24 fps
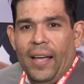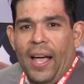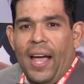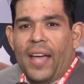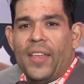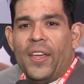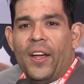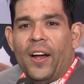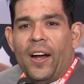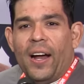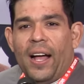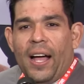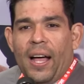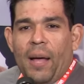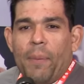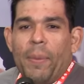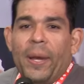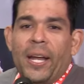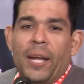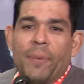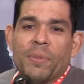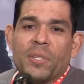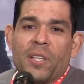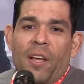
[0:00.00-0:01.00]
Hi there,
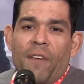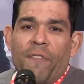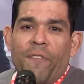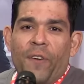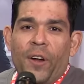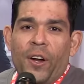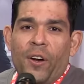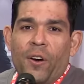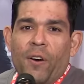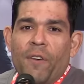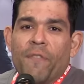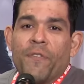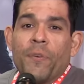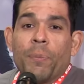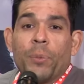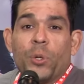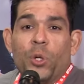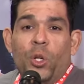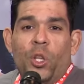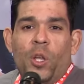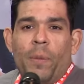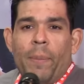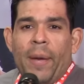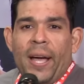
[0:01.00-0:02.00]
uh, my name is Alfredo. I'm
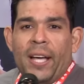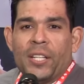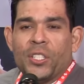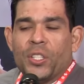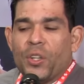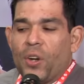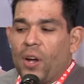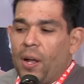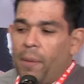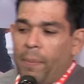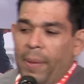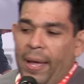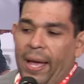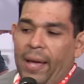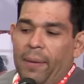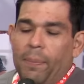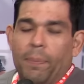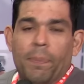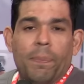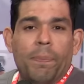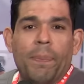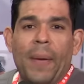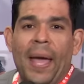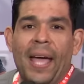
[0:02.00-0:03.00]
from Cooler Master. I'm
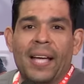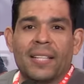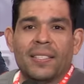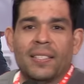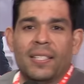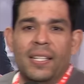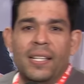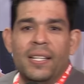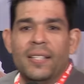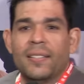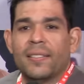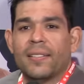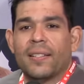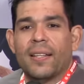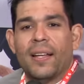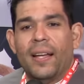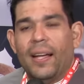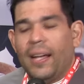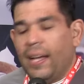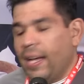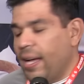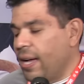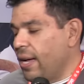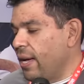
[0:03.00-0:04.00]
at PAX East.
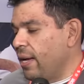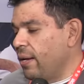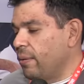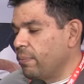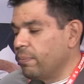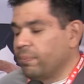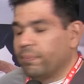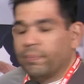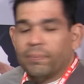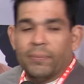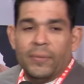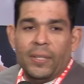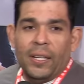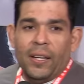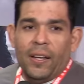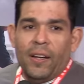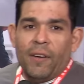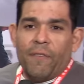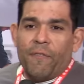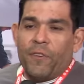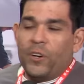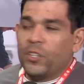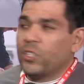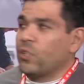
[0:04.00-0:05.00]
Um,
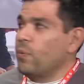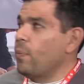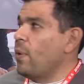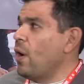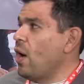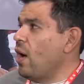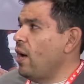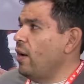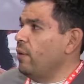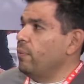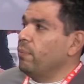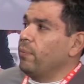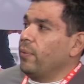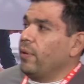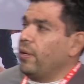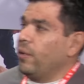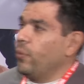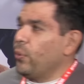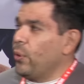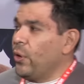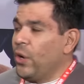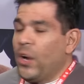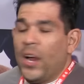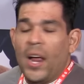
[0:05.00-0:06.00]
first of all,
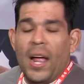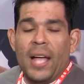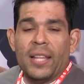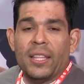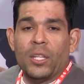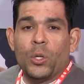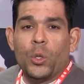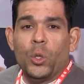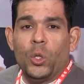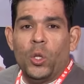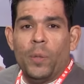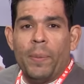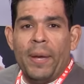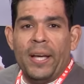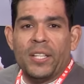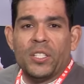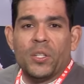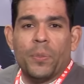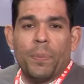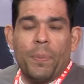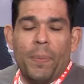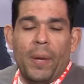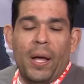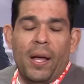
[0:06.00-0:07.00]
we're here at the Cooler
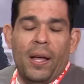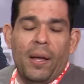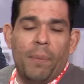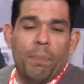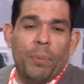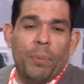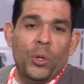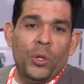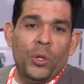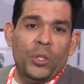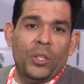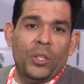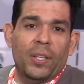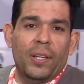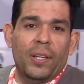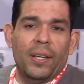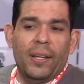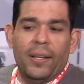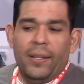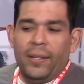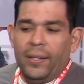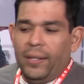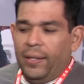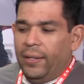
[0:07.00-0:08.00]
Master uh, booth.
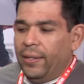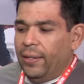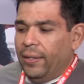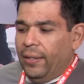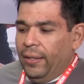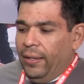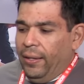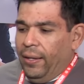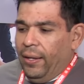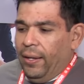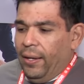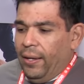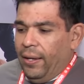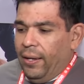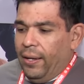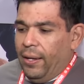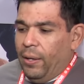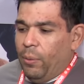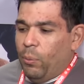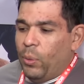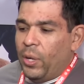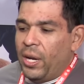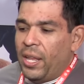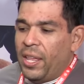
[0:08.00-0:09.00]

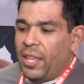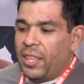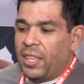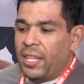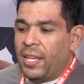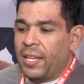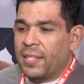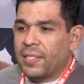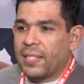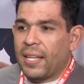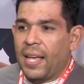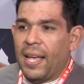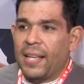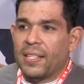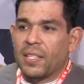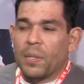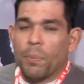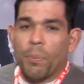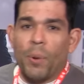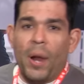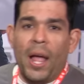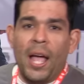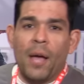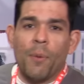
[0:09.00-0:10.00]
Uh, one of the things
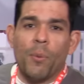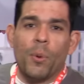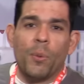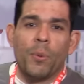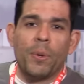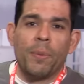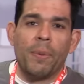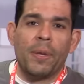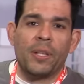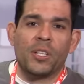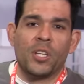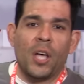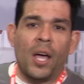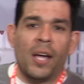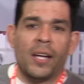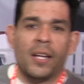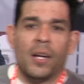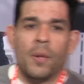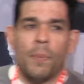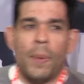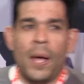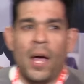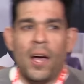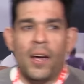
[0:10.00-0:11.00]
as a brand, what we've been
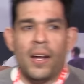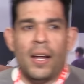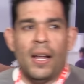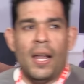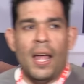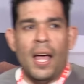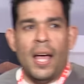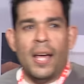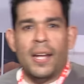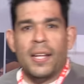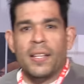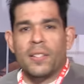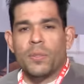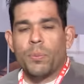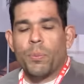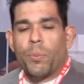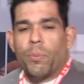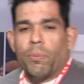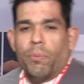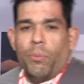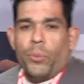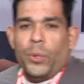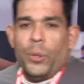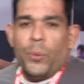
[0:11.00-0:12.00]
talking about a lot is
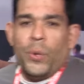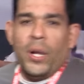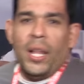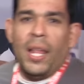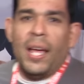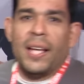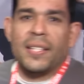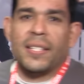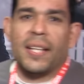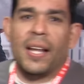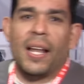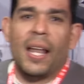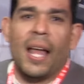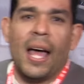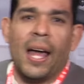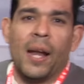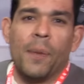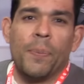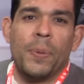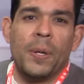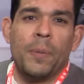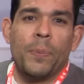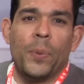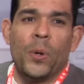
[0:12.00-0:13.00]
we realize that a
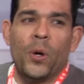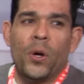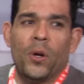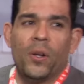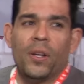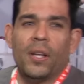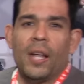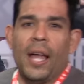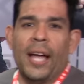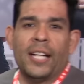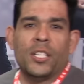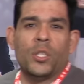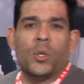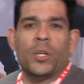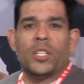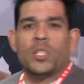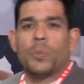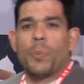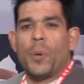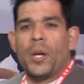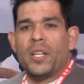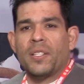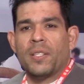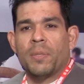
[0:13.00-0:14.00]
lot of people like to
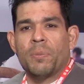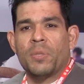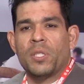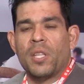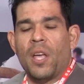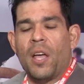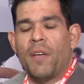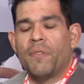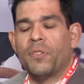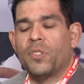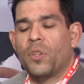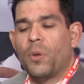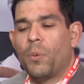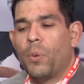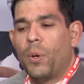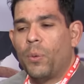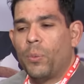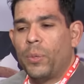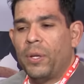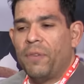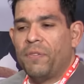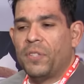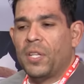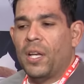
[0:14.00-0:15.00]
express themselves. So
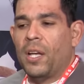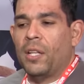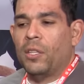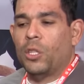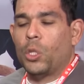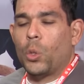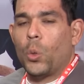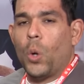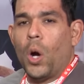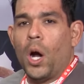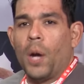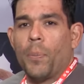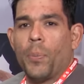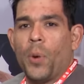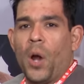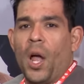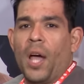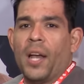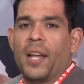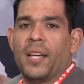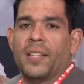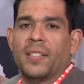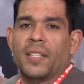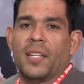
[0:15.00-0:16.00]
what we've done through our
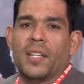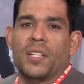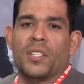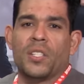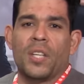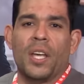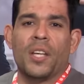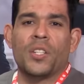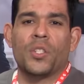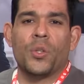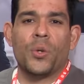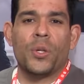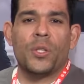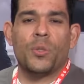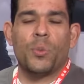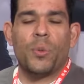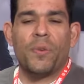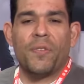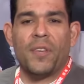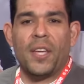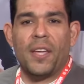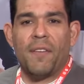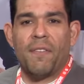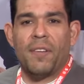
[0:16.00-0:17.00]
products and accessories,
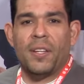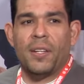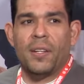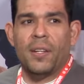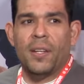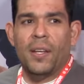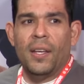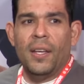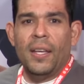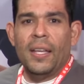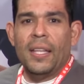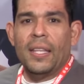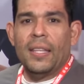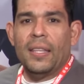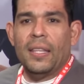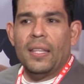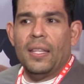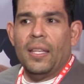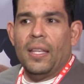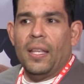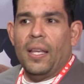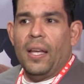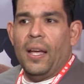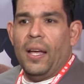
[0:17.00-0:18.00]
we've given
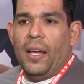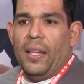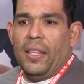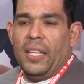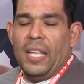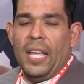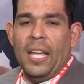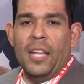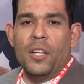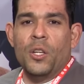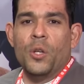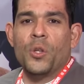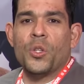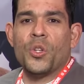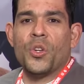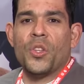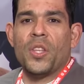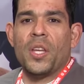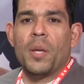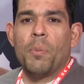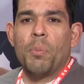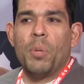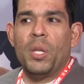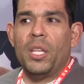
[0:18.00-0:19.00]
uh, the end
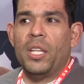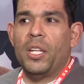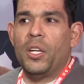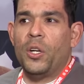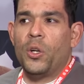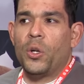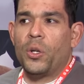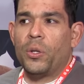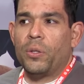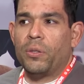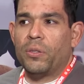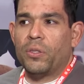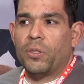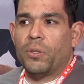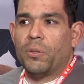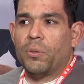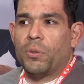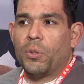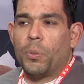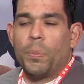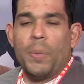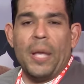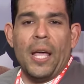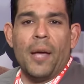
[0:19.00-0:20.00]
user the ability to,
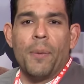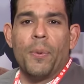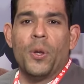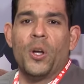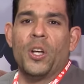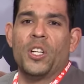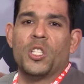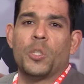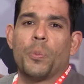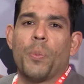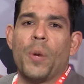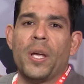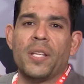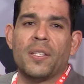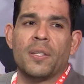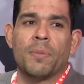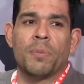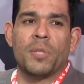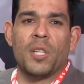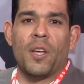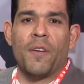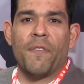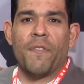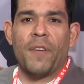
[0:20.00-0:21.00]
to be able to express
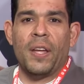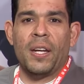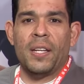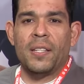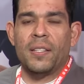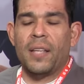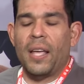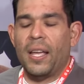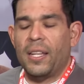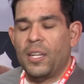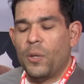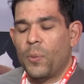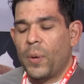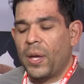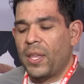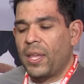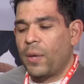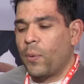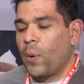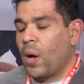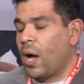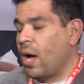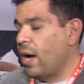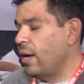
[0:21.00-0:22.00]
themselves any, any
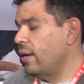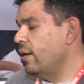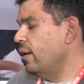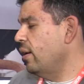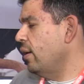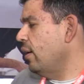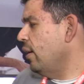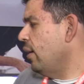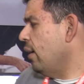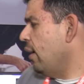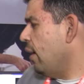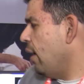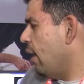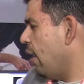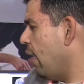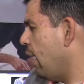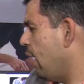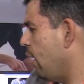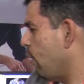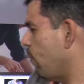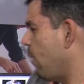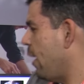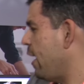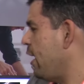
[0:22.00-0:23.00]
way they want.
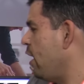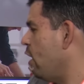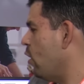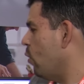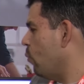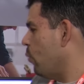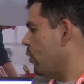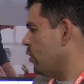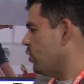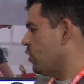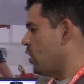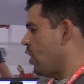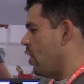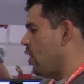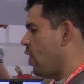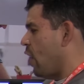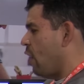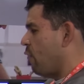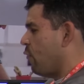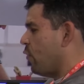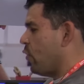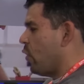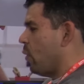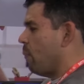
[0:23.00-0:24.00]
Uh, right here, we're
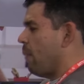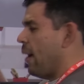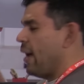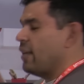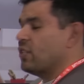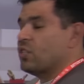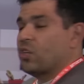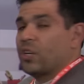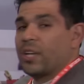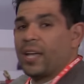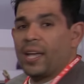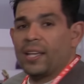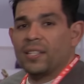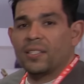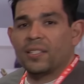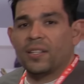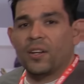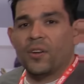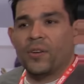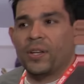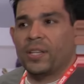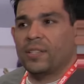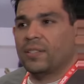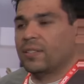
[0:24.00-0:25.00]
starting off with our MasterCase
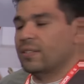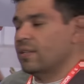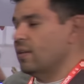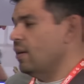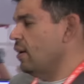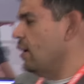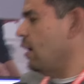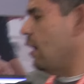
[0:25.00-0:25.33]
series.